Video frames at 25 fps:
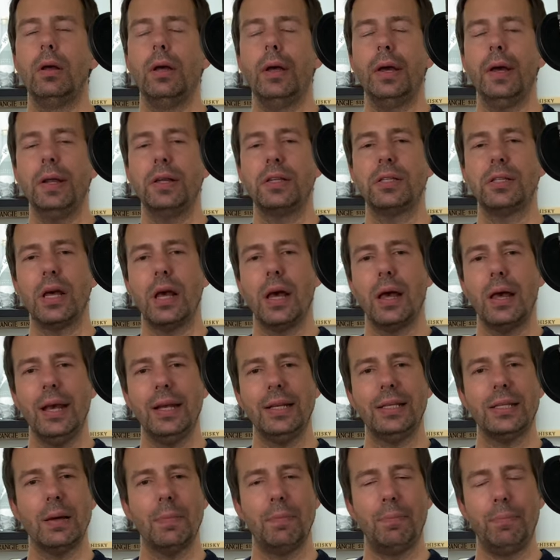It's
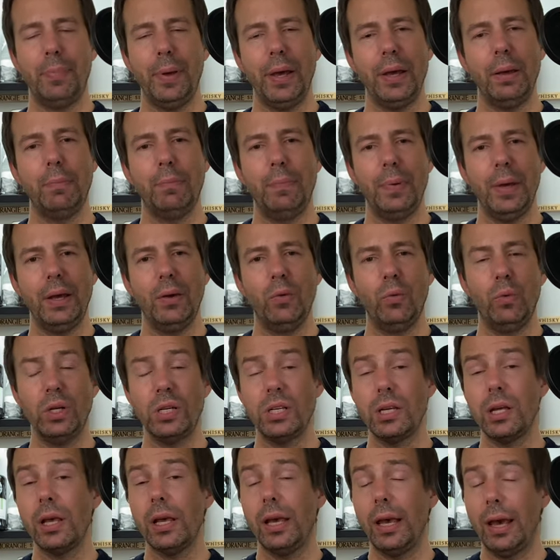a big, big
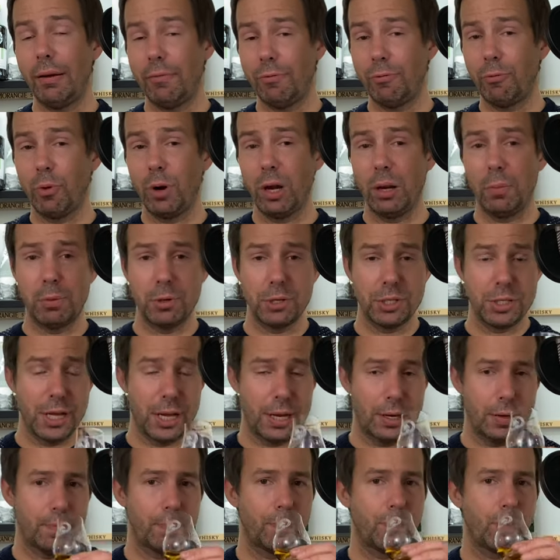whiskey at
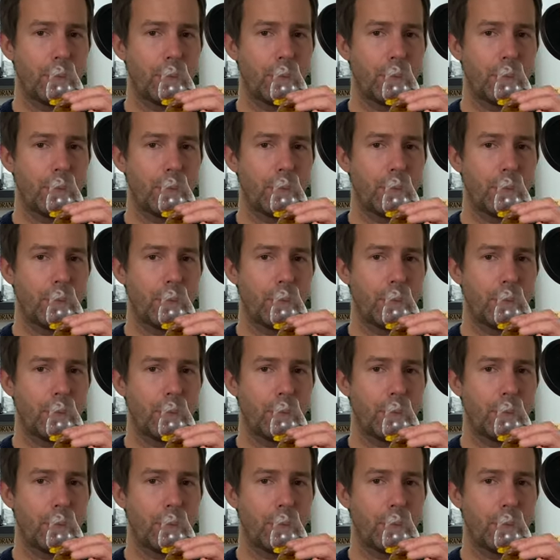40%.